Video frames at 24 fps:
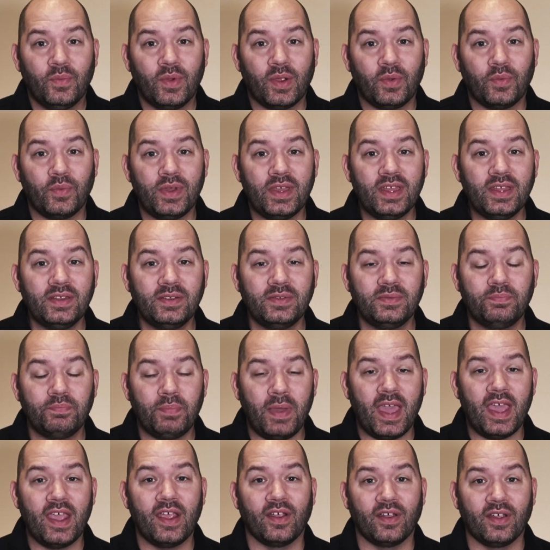Where we
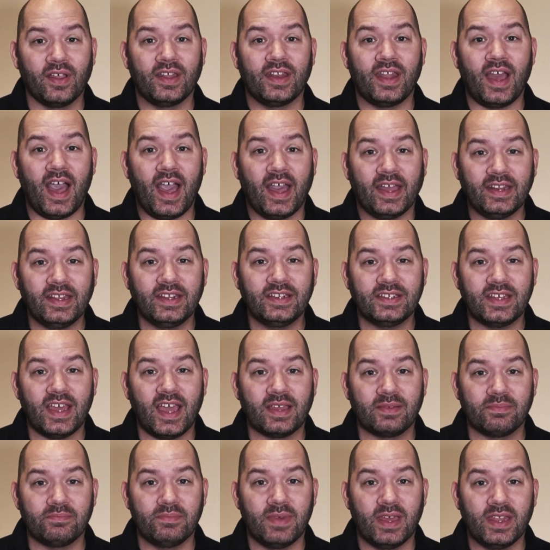pair an ID
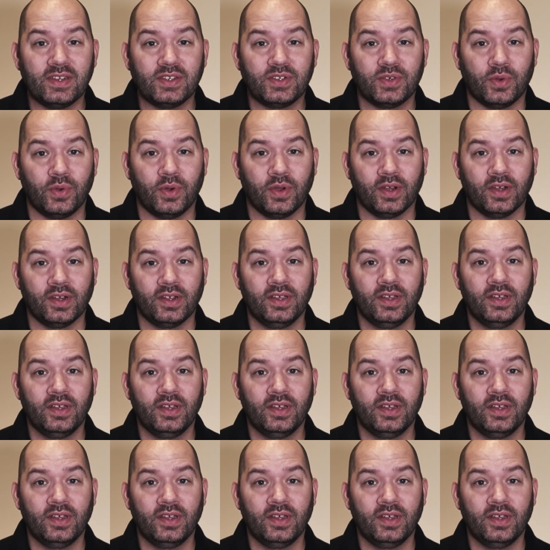Tech mentor